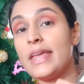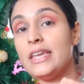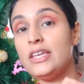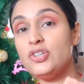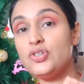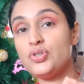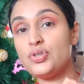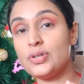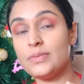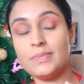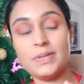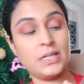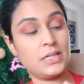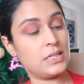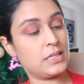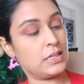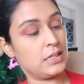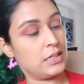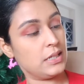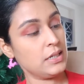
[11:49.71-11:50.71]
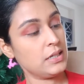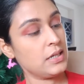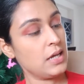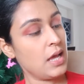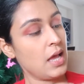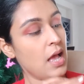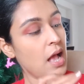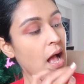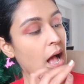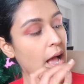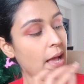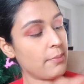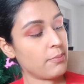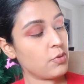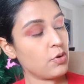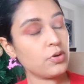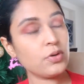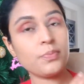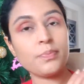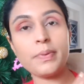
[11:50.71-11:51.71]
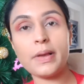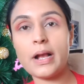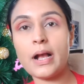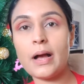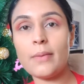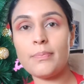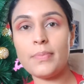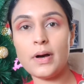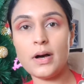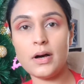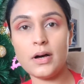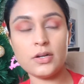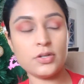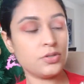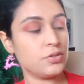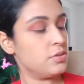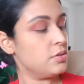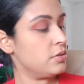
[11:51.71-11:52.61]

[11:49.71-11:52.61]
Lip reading: any shimmers in it. I'm going to pick up a